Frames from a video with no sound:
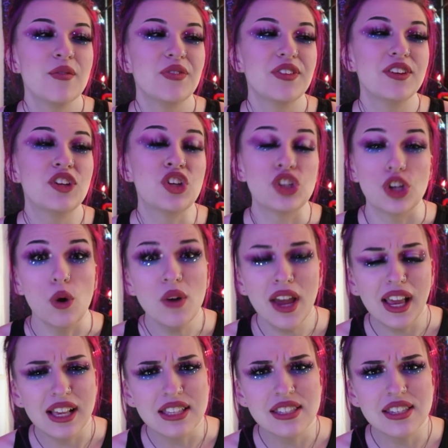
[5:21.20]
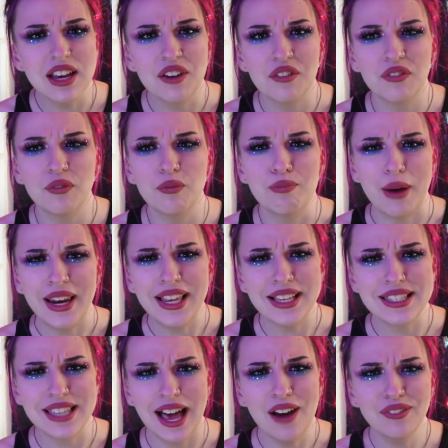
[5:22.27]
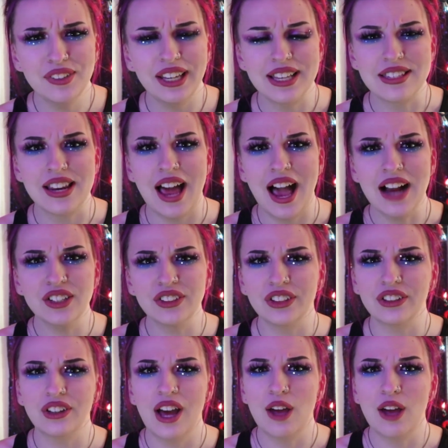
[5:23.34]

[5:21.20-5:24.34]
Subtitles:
showcase of Benny Safdie as an actor